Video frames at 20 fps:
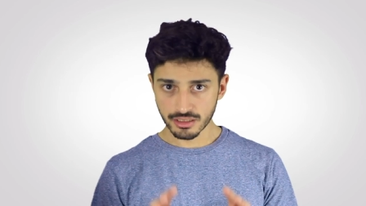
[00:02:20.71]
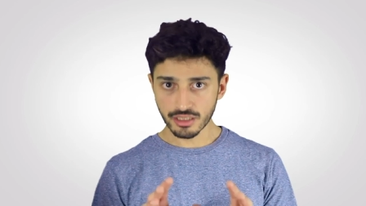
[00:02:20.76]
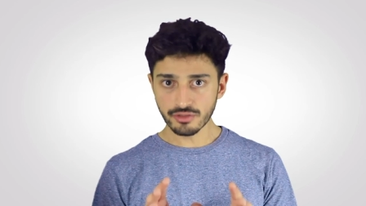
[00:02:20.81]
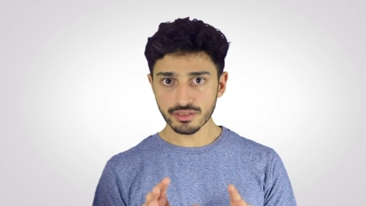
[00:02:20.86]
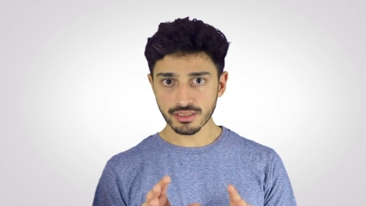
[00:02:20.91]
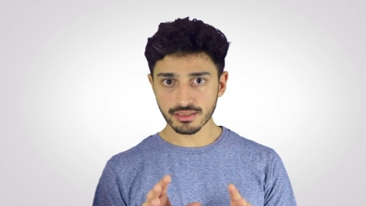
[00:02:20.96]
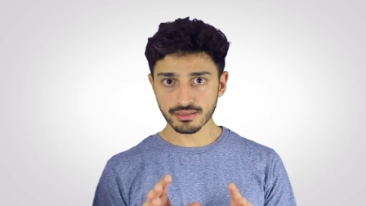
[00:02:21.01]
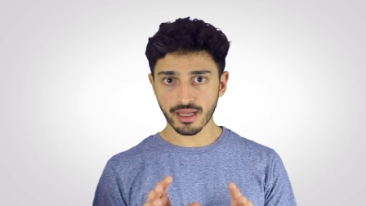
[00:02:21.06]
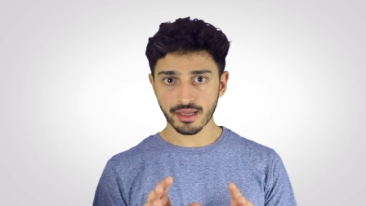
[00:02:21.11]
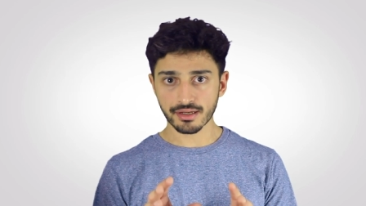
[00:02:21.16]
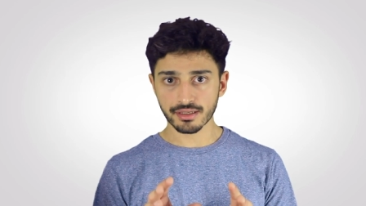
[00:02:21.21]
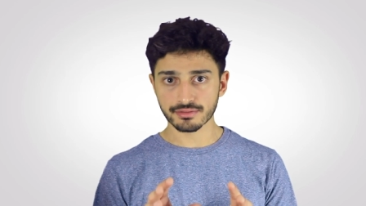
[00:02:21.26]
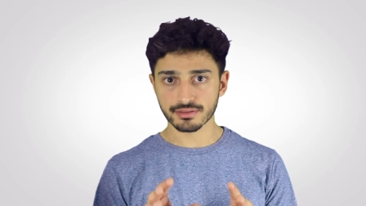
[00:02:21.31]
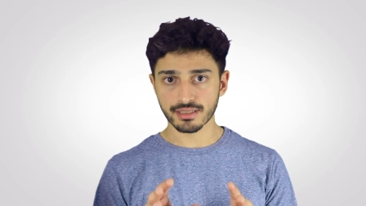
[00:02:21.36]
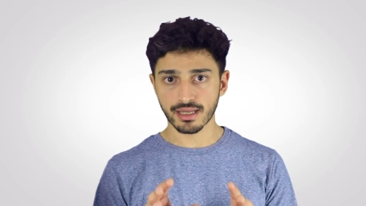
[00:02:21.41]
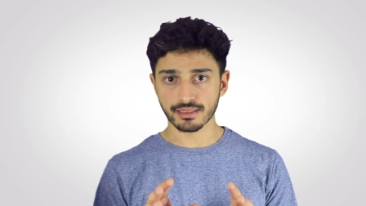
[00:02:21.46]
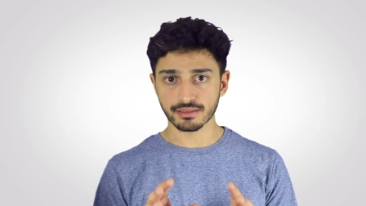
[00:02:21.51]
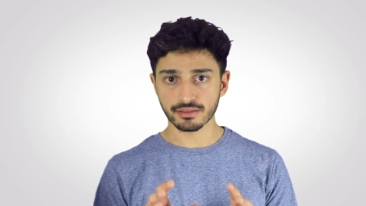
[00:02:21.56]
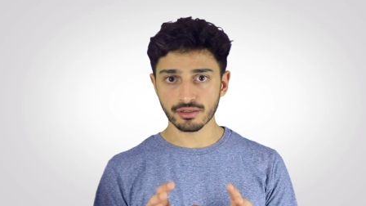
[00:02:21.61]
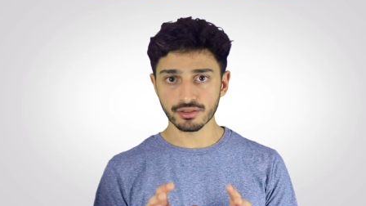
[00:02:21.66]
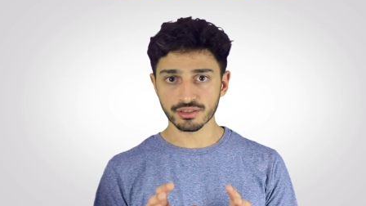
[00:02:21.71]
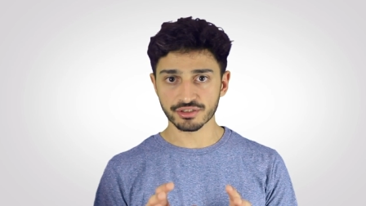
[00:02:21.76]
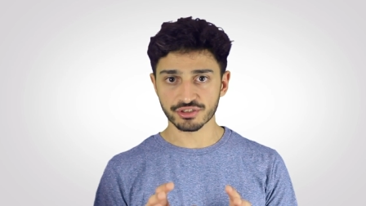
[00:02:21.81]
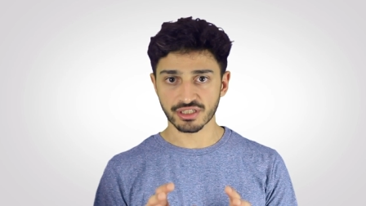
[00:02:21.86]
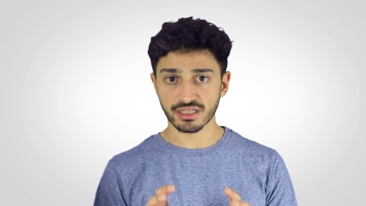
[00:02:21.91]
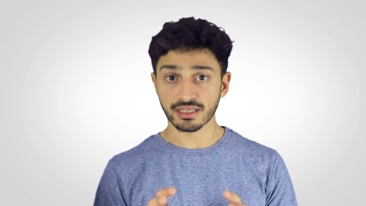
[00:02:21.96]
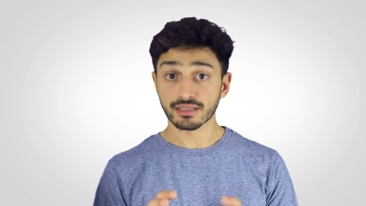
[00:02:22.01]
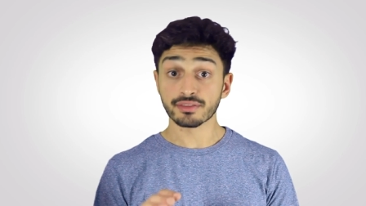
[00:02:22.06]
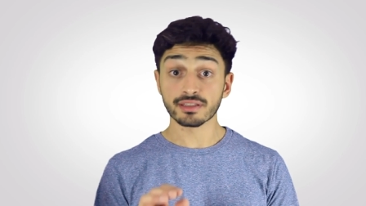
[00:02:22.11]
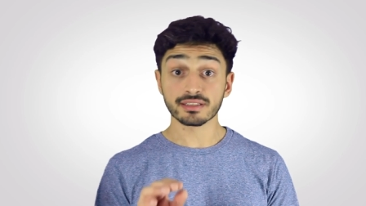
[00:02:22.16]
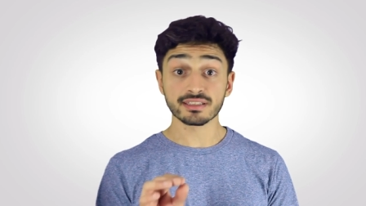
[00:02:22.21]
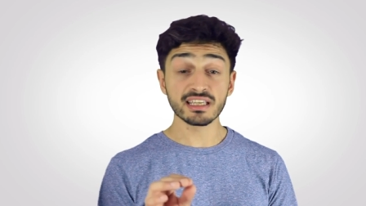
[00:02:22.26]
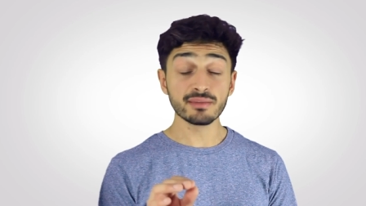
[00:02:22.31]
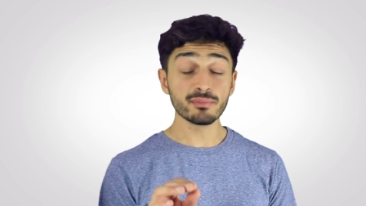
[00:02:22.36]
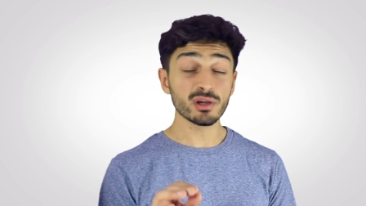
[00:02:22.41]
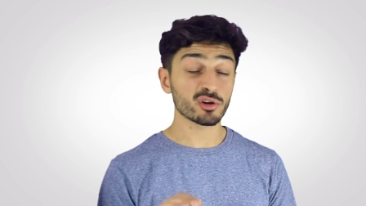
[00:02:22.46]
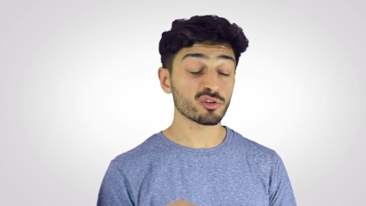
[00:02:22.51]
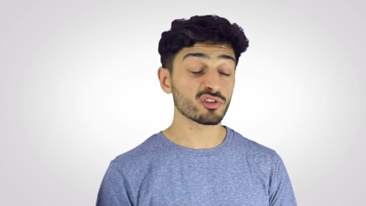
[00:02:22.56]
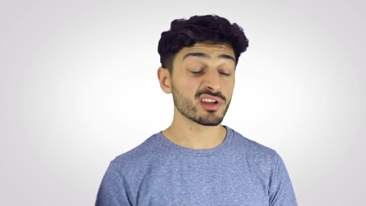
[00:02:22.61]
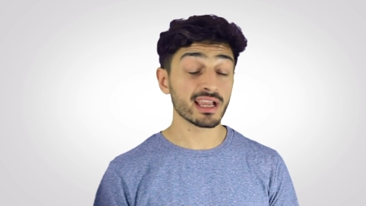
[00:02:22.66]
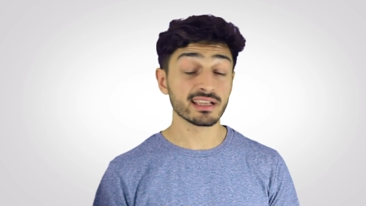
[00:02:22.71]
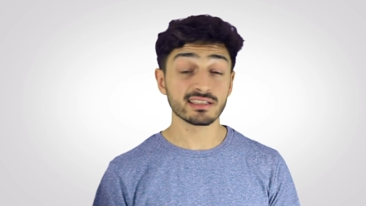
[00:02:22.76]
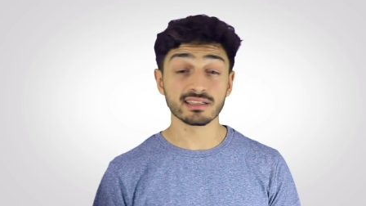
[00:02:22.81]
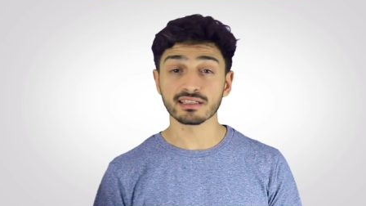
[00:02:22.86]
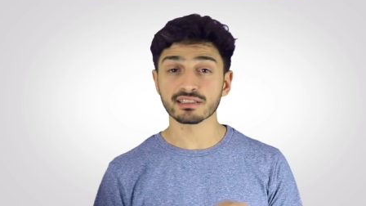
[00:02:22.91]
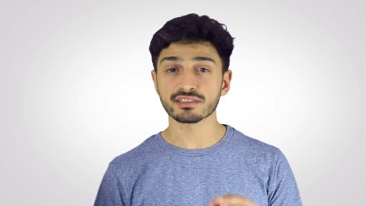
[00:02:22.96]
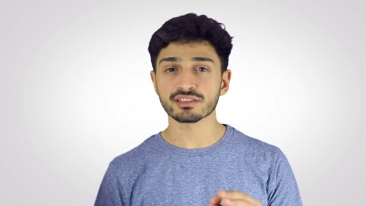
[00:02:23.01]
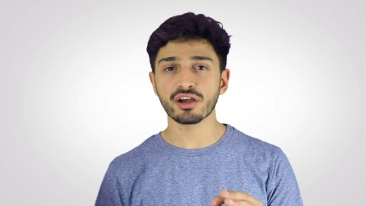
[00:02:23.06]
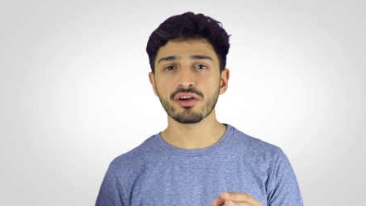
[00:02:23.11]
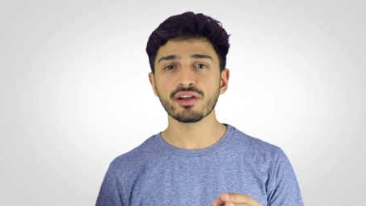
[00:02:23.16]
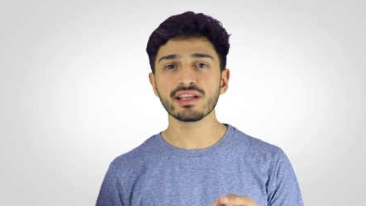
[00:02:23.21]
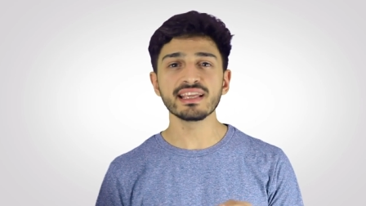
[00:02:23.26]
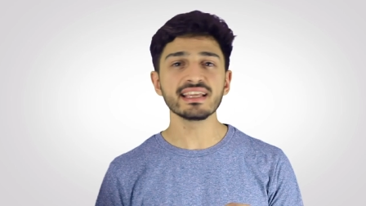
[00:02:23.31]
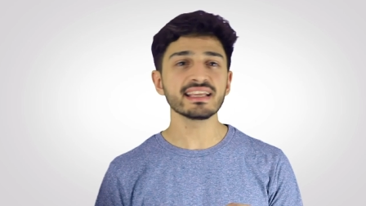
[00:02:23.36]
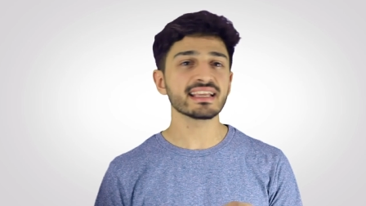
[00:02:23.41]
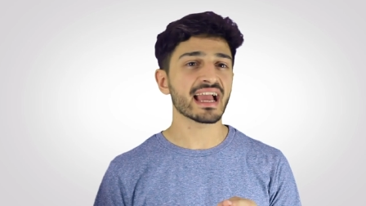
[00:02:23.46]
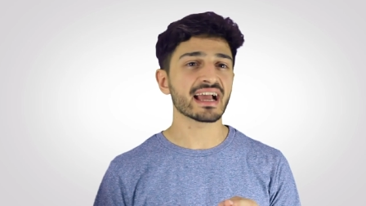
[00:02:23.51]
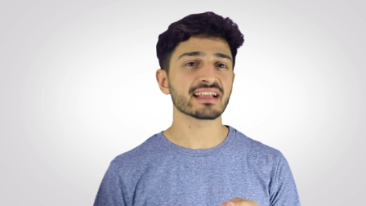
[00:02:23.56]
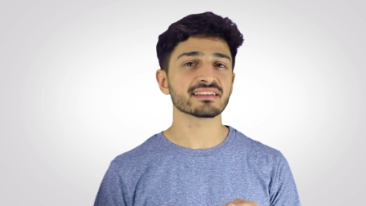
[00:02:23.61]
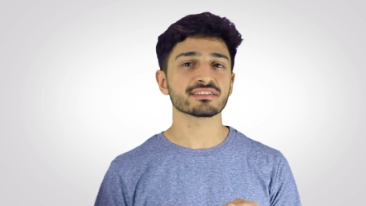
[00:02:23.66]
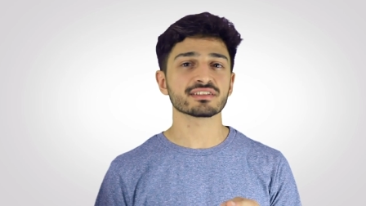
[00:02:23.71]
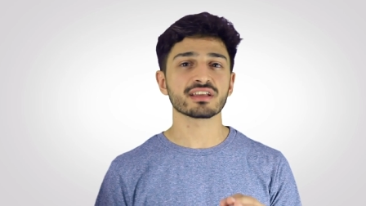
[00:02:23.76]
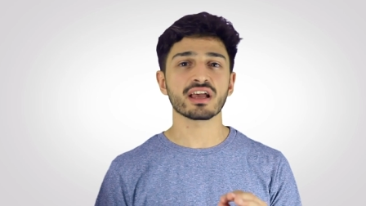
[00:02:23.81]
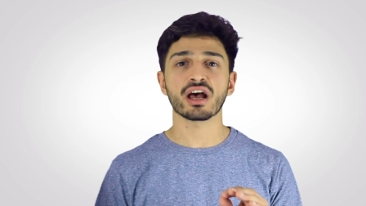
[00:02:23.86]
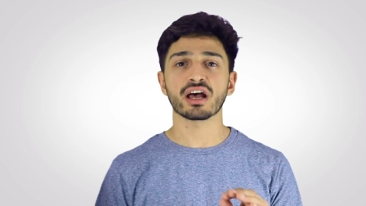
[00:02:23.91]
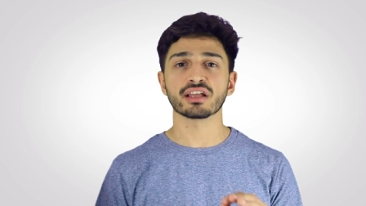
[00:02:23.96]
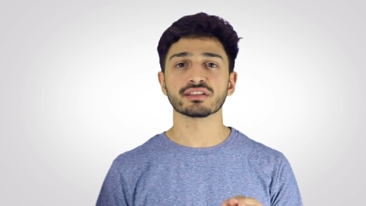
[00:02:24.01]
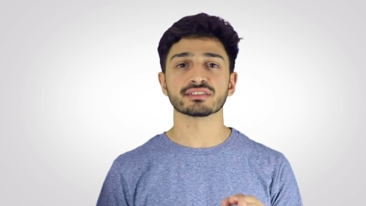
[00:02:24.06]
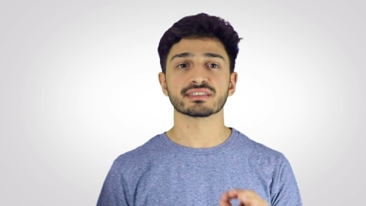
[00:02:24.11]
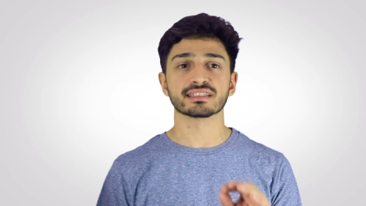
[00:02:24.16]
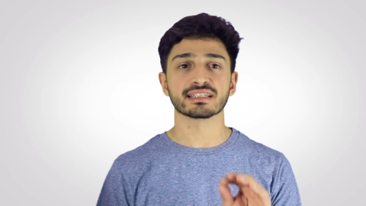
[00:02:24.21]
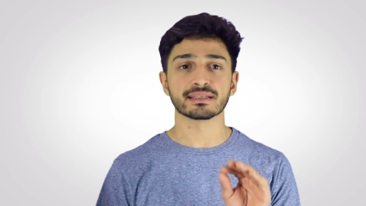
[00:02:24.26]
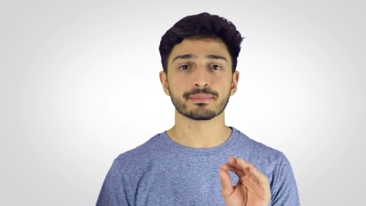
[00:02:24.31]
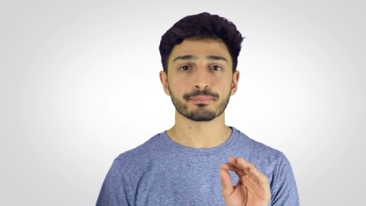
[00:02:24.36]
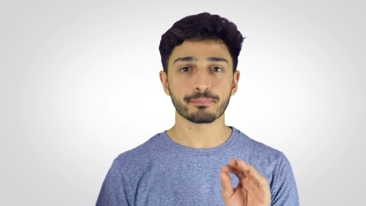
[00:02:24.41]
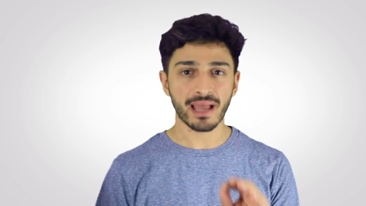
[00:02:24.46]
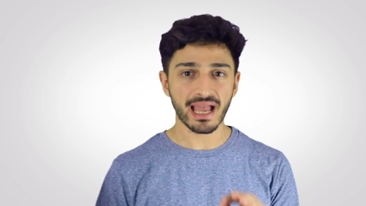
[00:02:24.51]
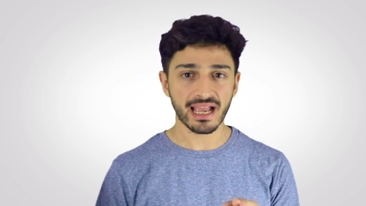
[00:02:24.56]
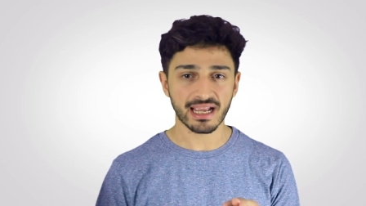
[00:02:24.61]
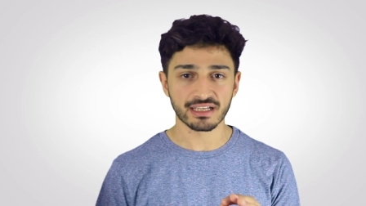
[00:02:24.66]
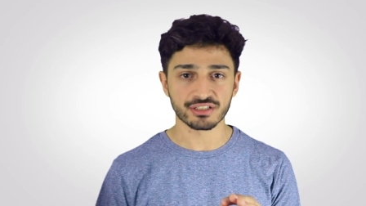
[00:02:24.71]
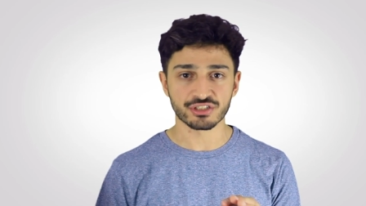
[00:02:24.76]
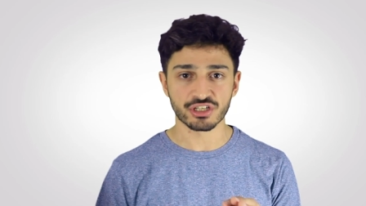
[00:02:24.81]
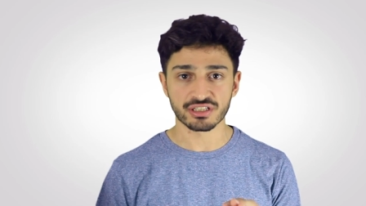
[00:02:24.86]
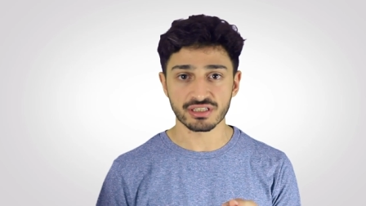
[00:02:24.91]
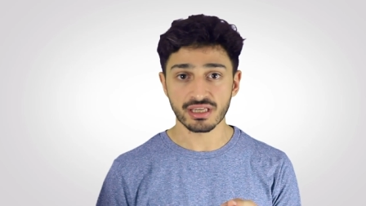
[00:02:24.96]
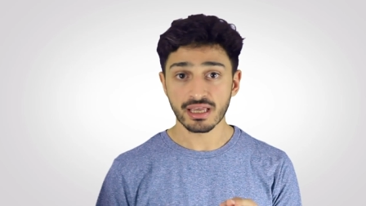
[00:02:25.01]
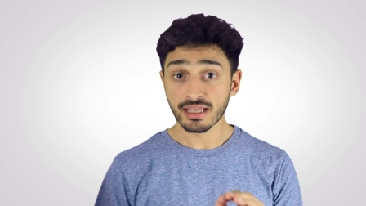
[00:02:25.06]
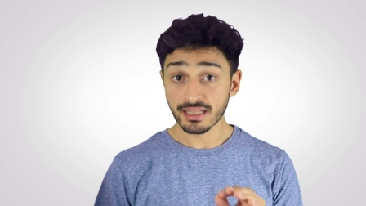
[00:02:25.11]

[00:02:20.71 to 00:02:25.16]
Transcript: Using nanotechnology, the team are creating tiny cancer hunting packages